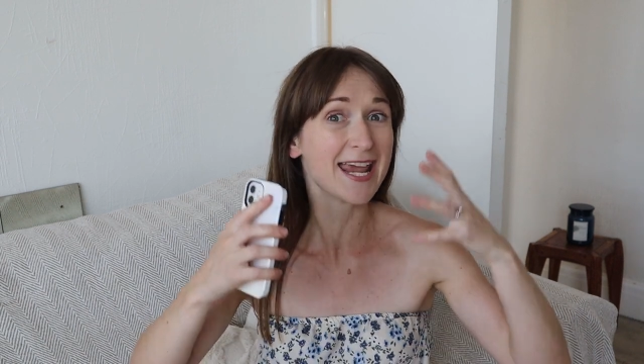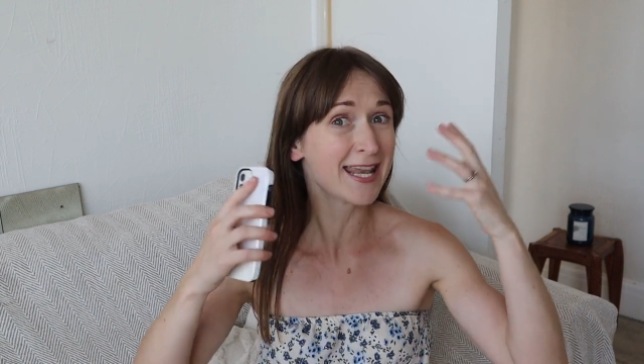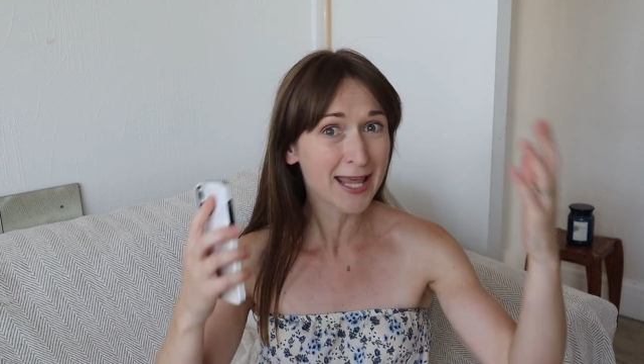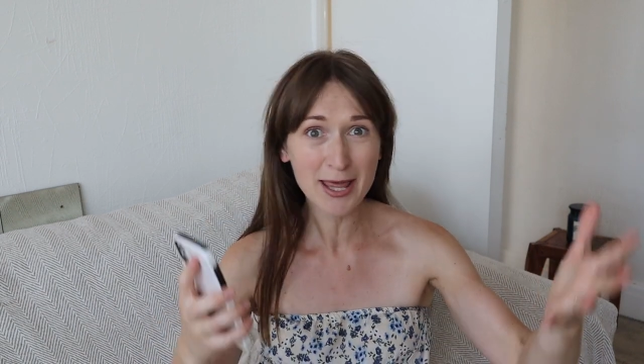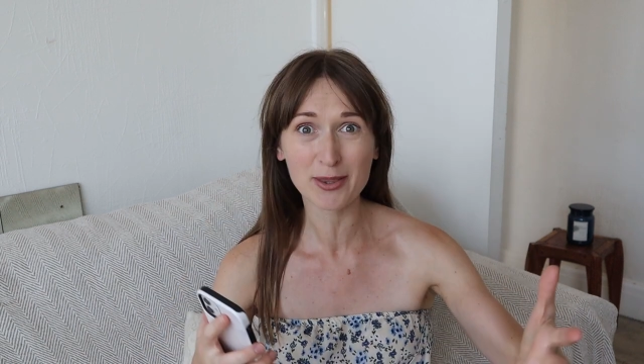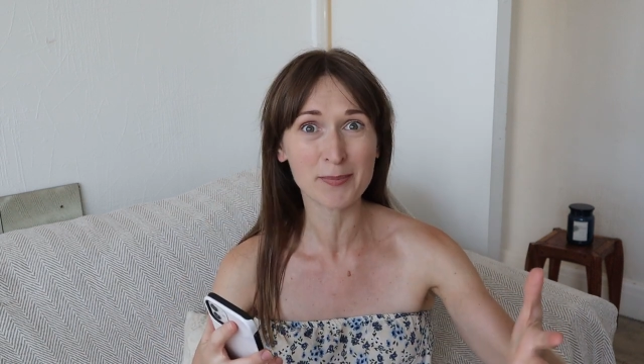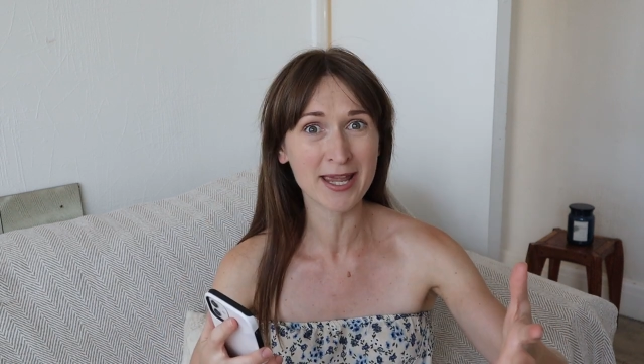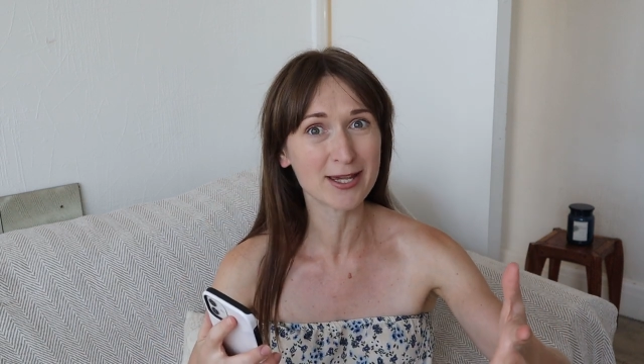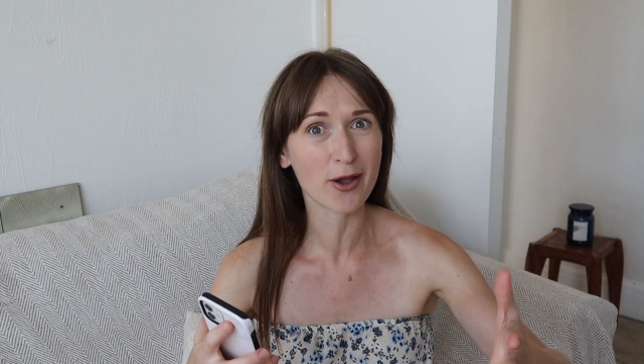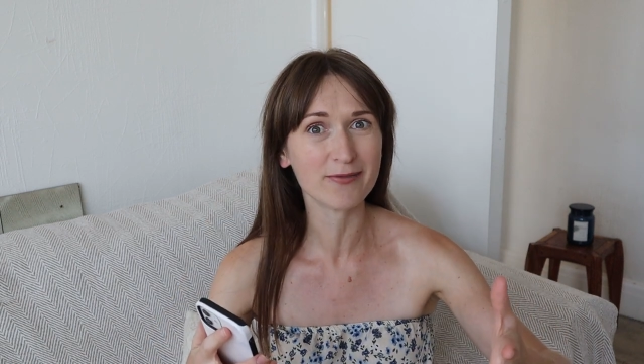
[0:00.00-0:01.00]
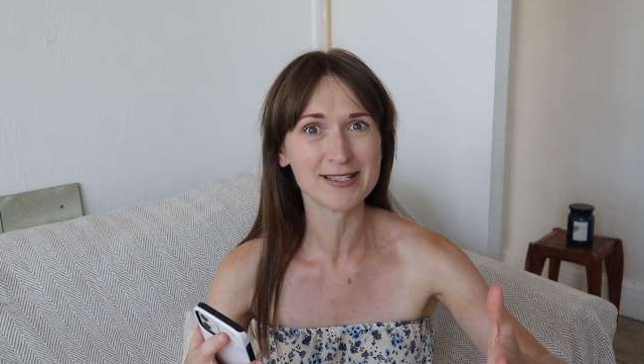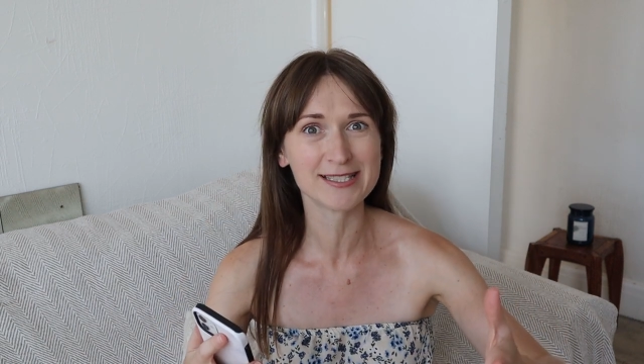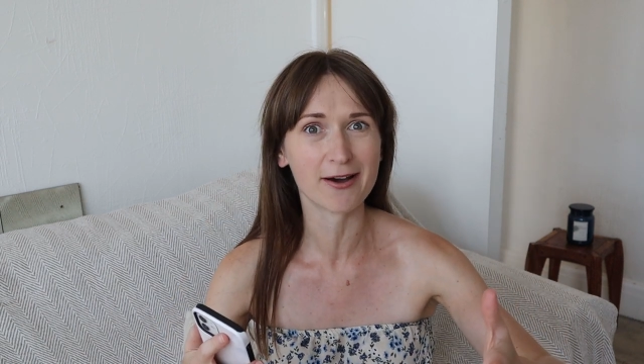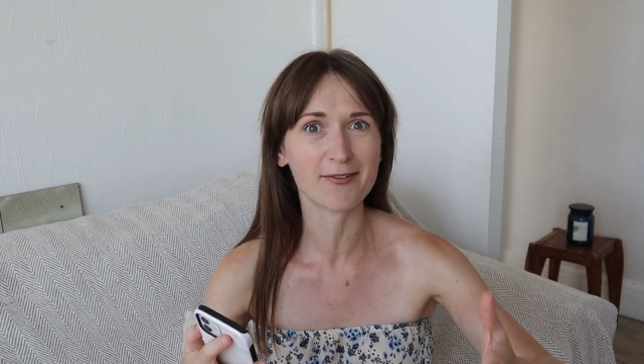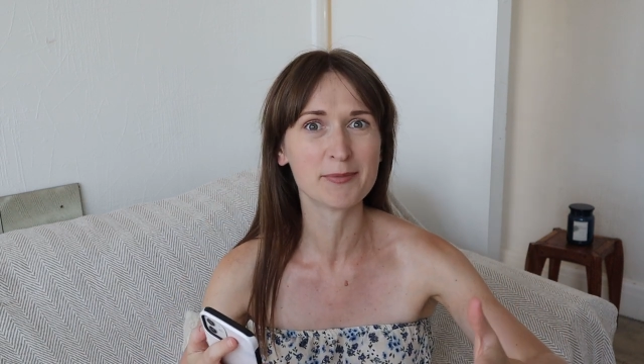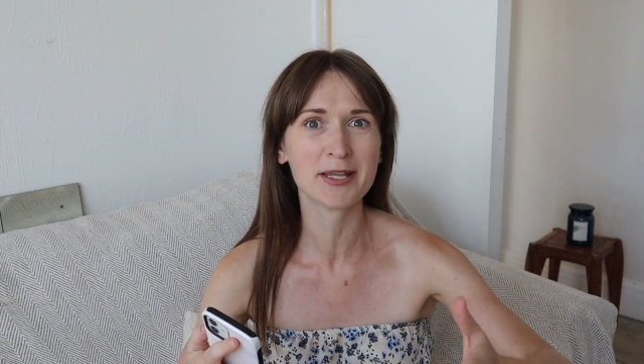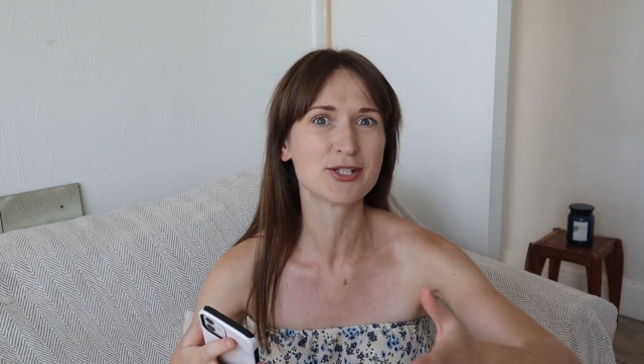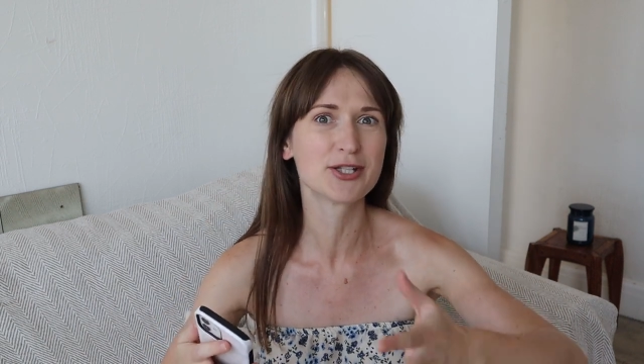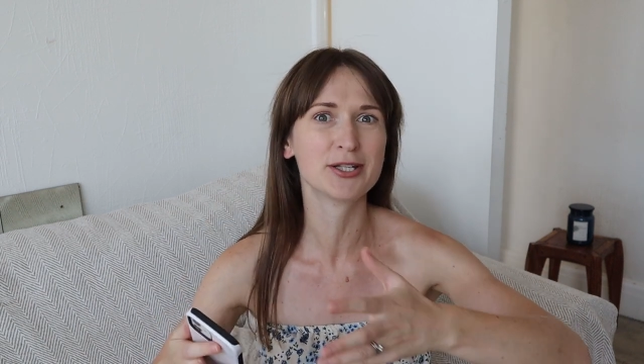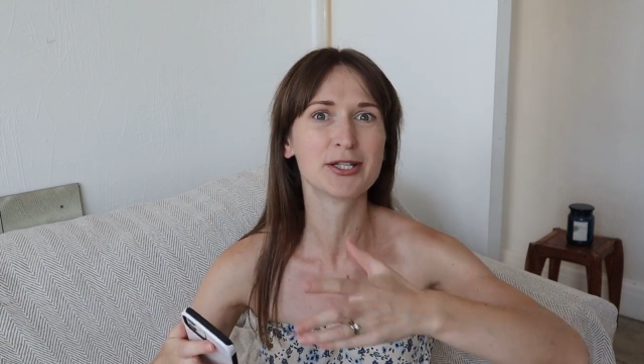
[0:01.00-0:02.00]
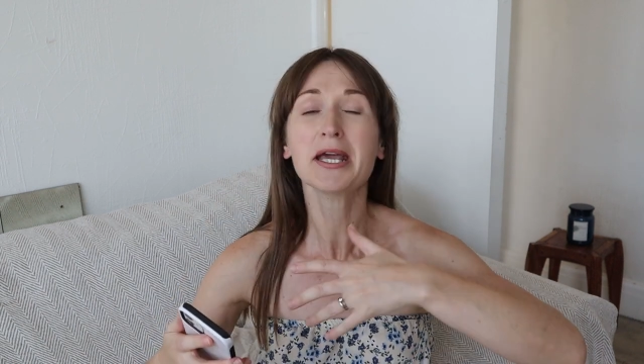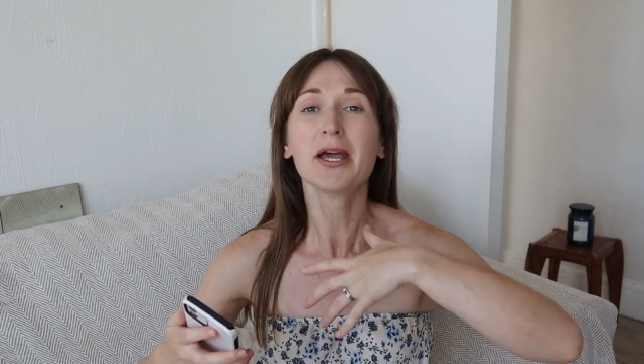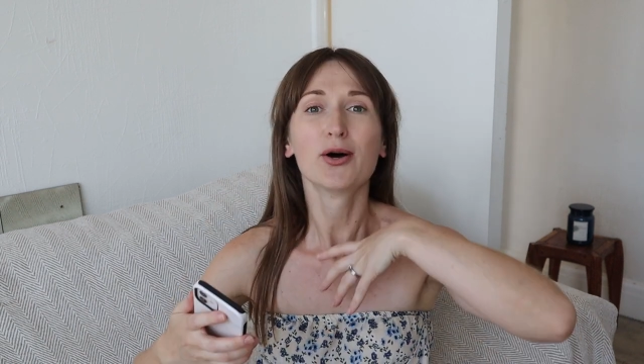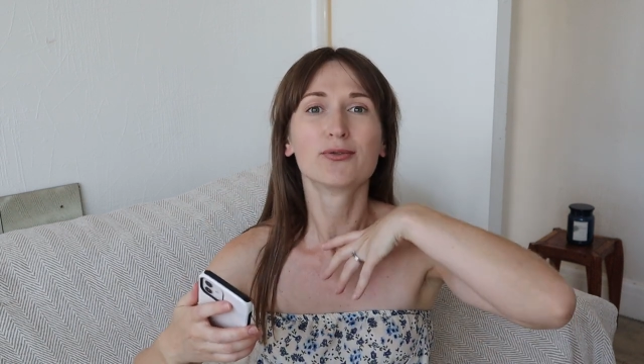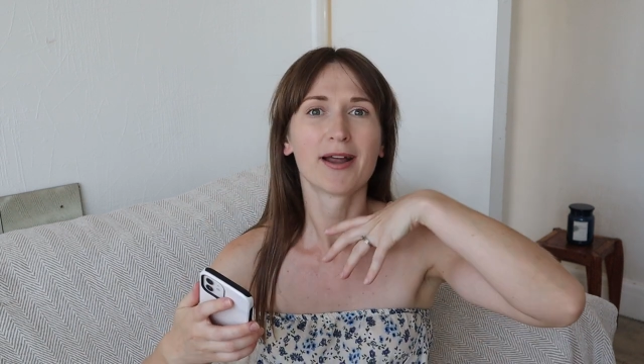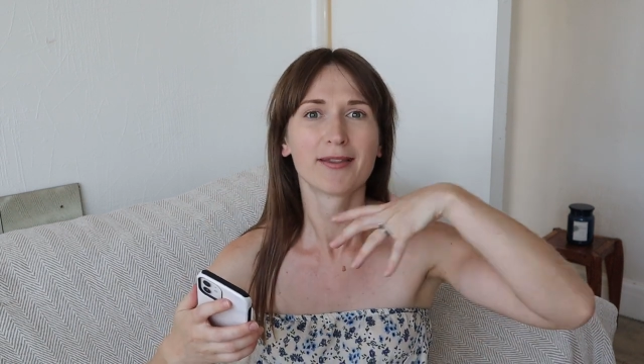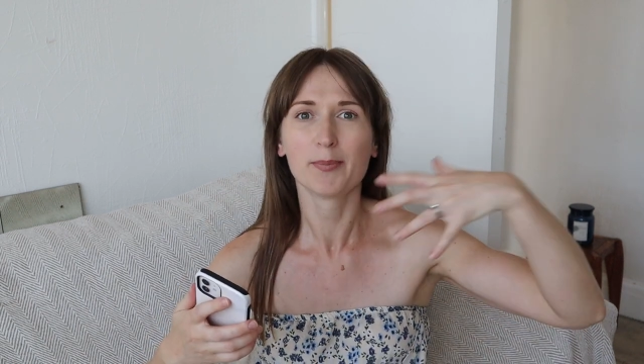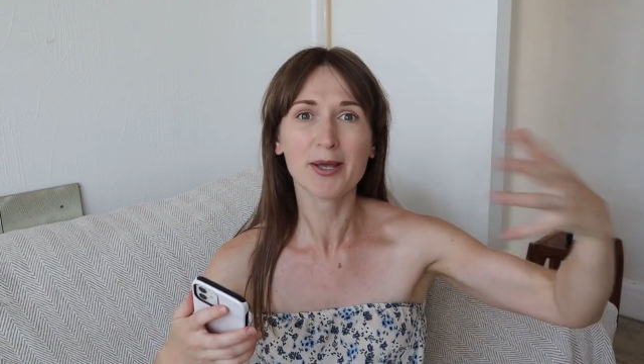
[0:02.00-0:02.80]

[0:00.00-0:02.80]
in the makeovers that I've mentioned around the